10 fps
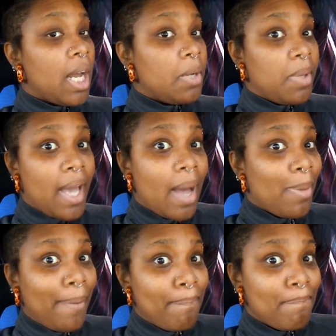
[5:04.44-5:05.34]
I'd be
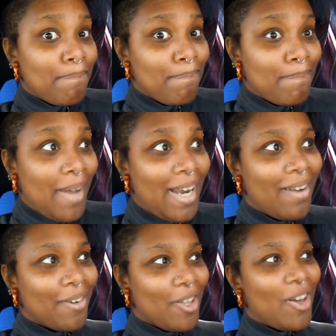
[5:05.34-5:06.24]
happy. I
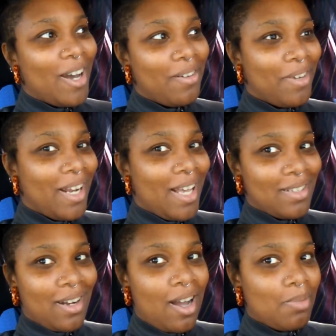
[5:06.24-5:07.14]
never thought of it as
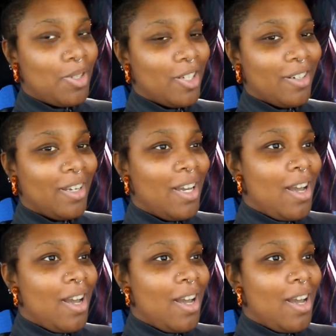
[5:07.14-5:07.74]
an option.